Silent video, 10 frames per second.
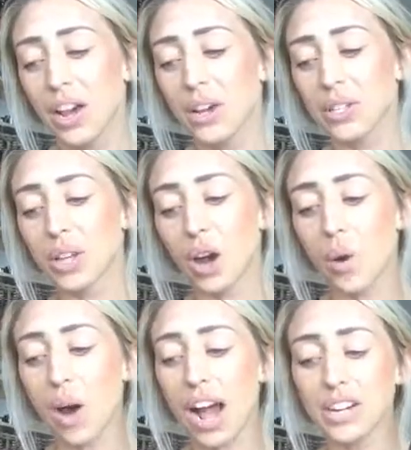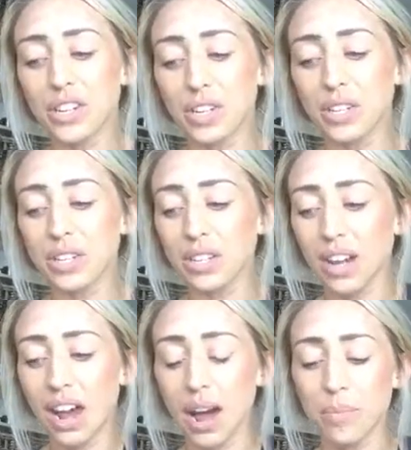So I just
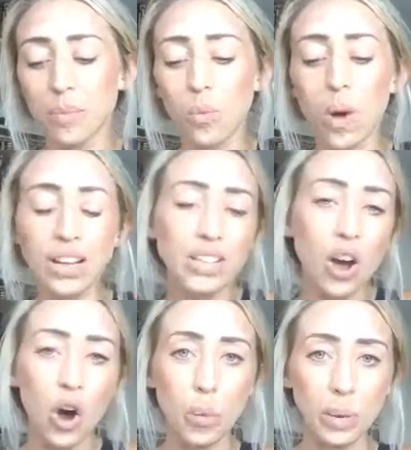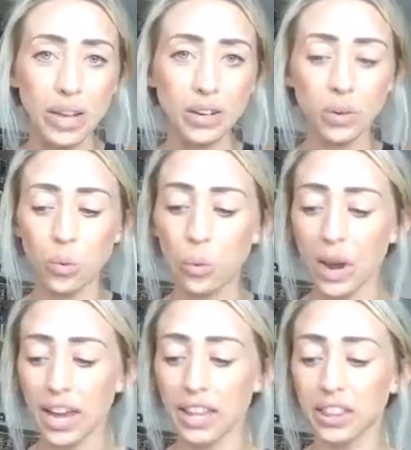want to open
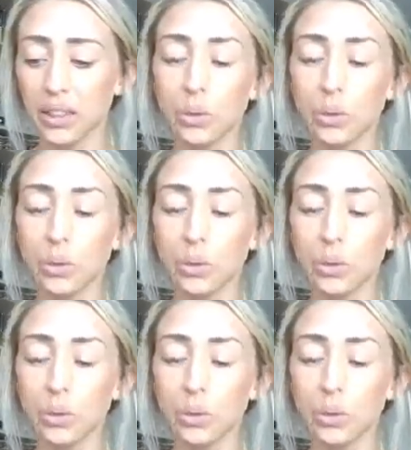with,